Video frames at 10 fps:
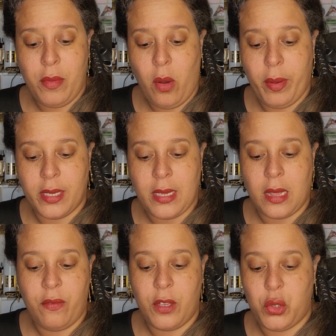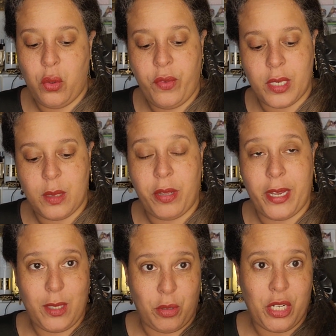No, because I love the Juvia's
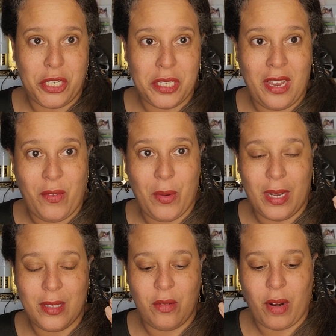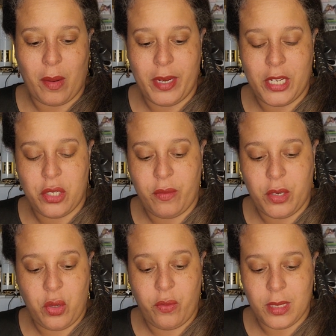Place, which I just gave you guys the recommendation of the
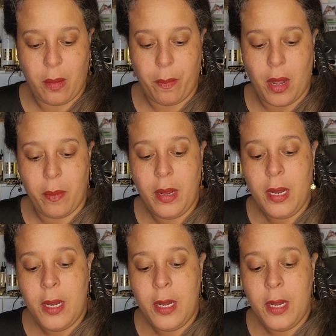Juvia's lip balm.